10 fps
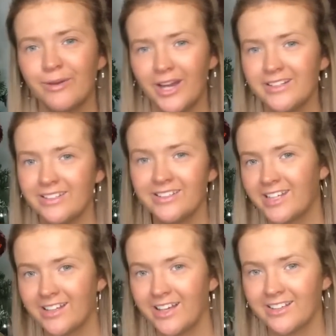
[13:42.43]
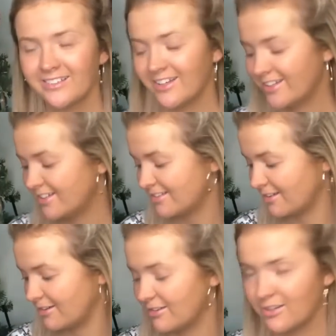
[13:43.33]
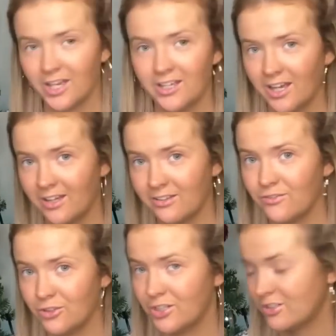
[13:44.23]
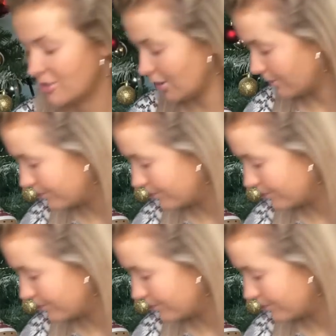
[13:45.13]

but I did get that excited, so it's okay guys if you did too.